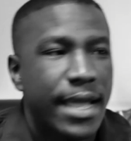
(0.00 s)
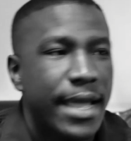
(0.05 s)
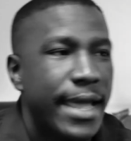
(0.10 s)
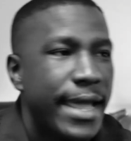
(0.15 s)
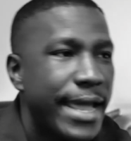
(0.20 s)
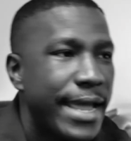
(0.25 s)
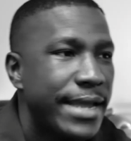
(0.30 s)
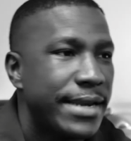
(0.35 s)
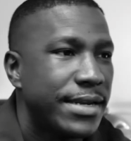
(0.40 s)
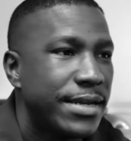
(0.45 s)

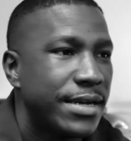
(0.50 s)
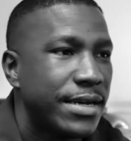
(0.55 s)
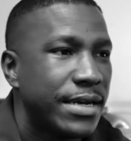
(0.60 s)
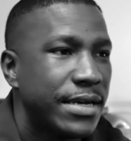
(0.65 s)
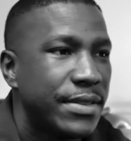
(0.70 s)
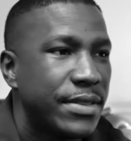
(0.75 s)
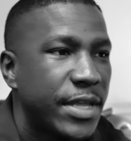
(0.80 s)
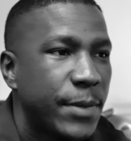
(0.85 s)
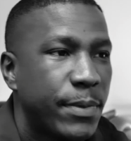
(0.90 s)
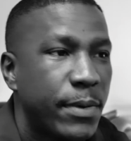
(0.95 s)
And
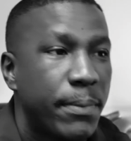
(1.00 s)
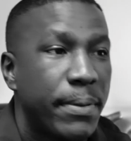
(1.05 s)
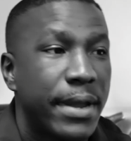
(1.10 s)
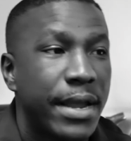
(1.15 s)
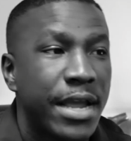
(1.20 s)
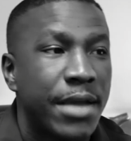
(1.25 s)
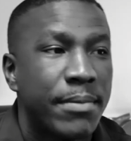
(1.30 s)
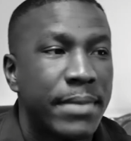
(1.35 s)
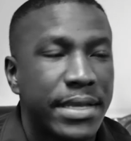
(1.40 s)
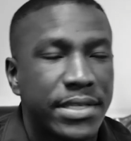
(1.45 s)
they're
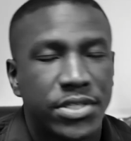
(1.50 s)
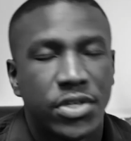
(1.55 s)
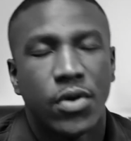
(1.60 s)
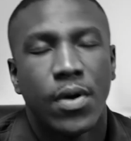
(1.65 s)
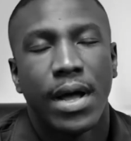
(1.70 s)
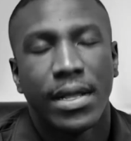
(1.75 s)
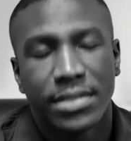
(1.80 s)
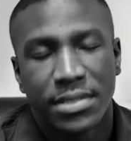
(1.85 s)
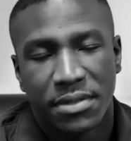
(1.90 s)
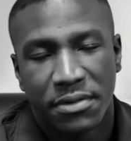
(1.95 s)
preparing me to go
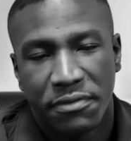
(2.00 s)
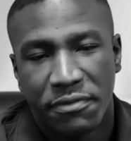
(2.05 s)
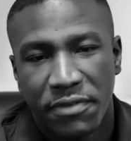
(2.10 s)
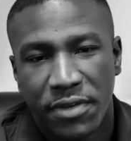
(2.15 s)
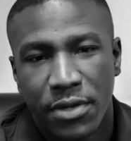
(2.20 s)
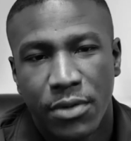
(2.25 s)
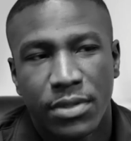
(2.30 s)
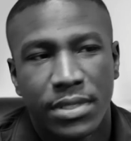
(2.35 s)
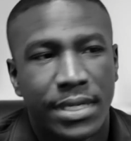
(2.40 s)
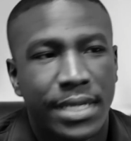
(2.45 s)
out to the
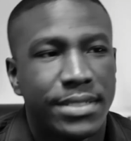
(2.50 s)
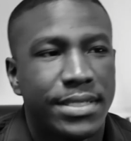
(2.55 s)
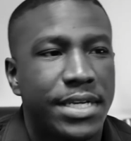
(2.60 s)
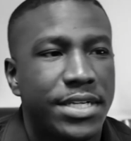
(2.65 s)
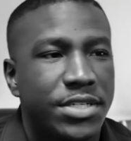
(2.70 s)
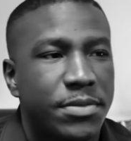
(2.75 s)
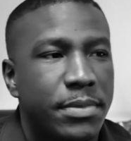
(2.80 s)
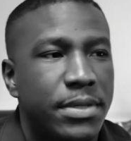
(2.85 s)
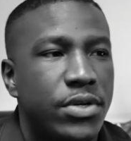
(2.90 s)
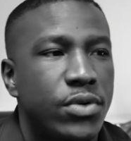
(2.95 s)
field, and they're
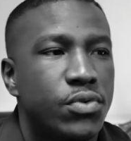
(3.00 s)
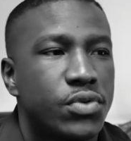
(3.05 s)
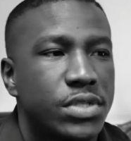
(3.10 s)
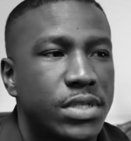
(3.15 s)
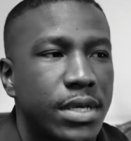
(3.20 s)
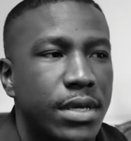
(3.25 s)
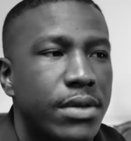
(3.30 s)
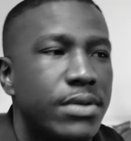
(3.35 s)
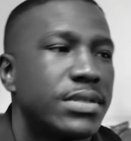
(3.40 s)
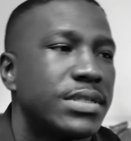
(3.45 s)
teaching me new
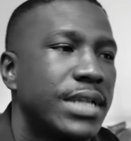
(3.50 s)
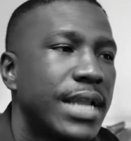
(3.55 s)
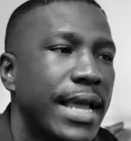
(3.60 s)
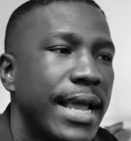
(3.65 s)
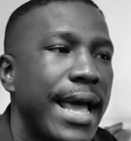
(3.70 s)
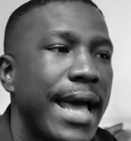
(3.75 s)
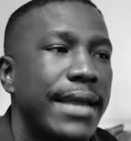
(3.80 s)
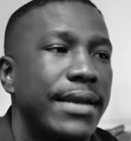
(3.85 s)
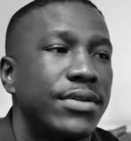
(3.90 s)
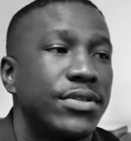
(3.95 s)
skills
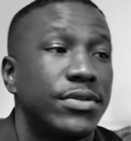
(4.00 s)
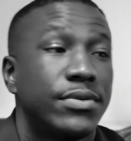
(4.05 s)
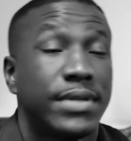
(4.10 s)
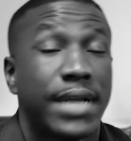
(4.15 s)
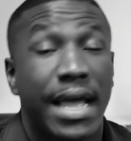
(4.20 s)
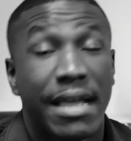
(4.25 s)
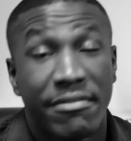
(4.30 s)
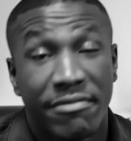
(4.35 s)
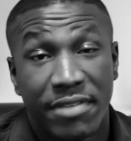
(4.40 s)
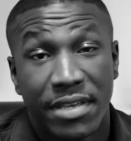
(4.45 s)
like how to do an
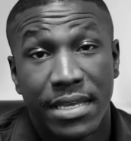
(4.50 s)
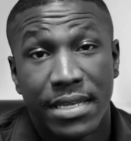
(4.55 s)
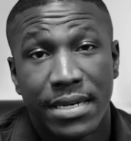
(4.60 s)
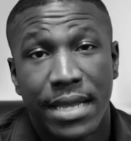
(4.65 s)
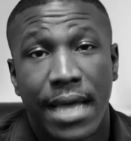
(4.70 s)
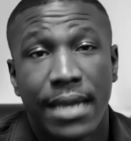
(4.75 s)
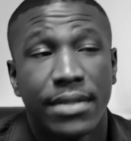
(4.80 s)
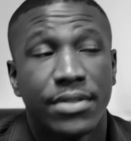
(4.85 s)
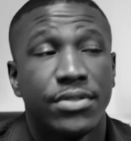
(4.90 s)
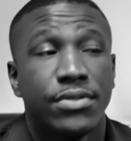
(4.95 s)
IV and
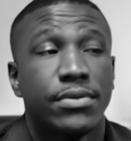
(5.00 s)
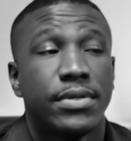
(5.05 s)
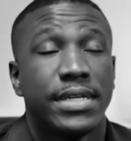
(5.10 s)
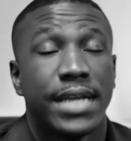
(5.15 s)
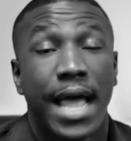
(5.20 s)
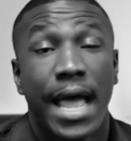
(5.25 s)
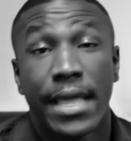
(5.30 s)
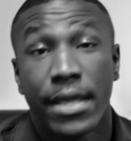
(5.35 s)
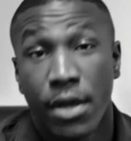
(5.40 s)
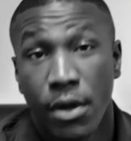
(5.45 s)
how to do an
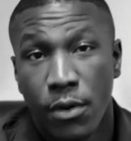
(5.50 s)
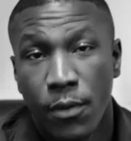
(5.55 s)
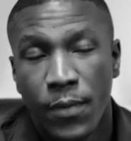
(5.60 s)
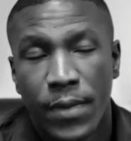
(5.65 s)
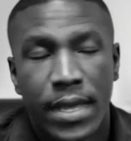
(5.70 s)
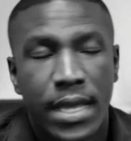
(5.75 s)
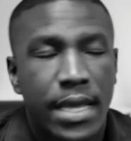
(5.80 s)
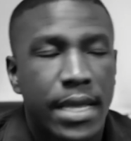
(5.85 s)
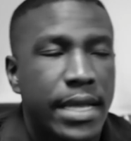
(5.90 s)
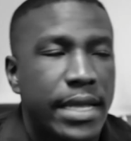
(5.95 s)
IO,
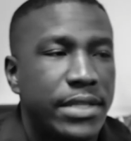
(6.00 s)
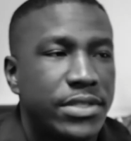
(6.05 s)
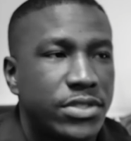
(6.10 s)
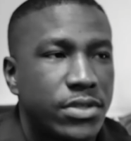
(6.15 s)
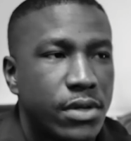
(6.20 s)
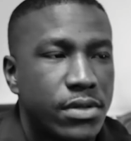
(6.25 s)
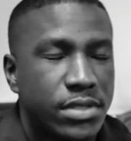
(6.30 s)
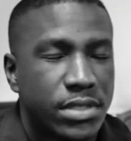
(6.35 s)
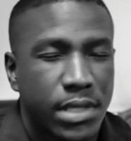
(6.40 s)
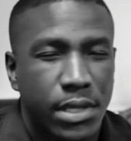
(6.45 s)
and
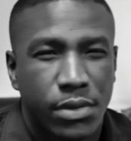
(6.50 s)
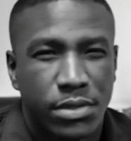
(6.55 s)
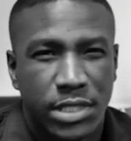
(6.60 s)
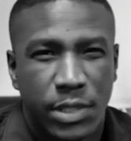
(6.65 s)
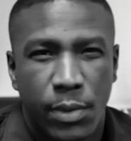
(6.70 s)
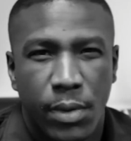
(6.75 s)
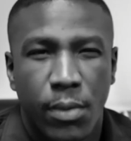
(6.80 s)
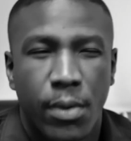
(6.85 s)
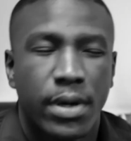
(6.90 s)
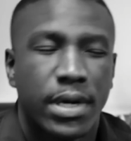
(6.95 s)
certain skills that
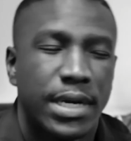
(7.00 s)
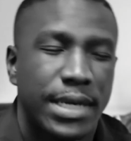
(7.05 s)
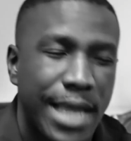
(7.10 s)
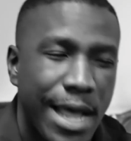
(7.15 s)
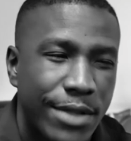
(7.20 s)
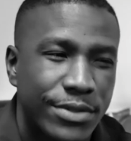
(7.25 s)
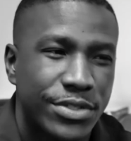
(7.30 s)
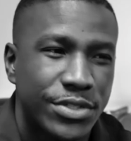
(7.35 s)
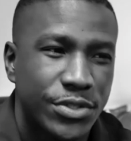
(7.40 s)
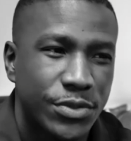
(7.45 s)
we weren't
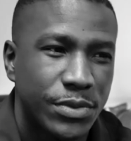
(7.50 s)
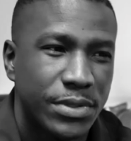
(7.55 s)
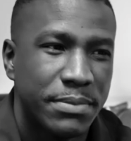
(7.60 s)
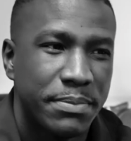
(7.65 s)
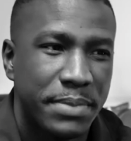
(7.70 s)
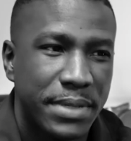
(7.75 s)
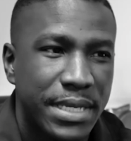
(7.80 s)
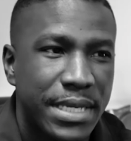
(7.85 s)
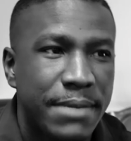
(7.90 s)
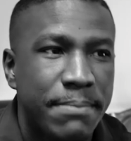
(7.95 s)
allowed to do in
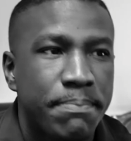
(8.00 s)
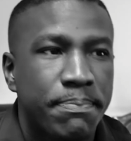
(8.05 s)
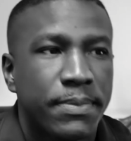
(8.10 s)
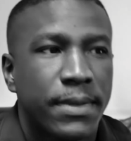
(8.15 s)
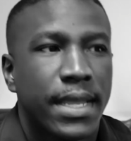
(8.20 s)
B.